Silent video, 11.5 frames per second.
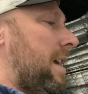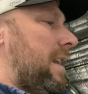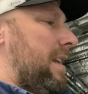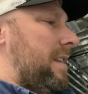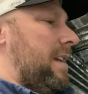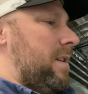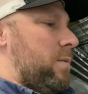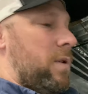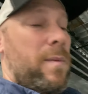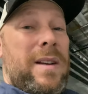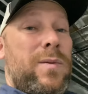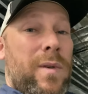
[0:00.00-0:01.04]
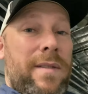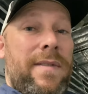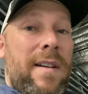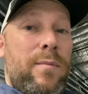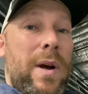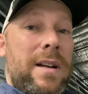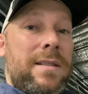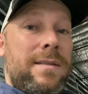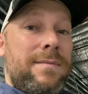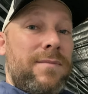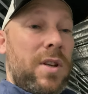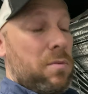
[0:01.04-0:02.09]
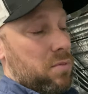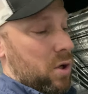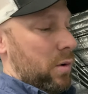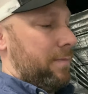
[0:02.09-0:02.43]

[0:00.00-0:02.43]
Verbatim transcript: And I think it's worth about 25 bucks. So cool.